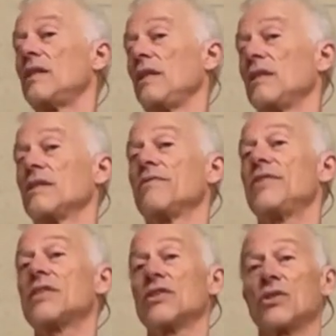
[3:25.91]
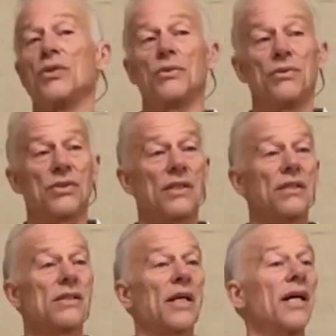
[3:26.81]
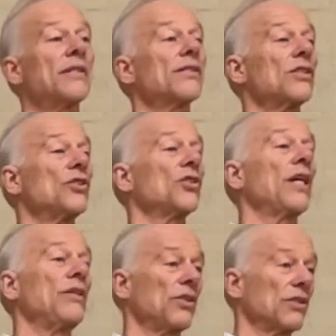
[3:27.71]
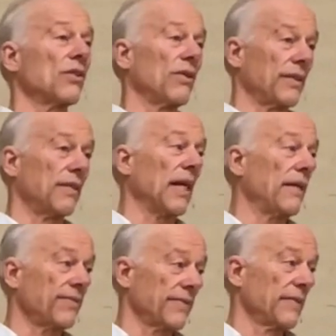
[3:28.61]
these vicissitudes, these constant changes called life.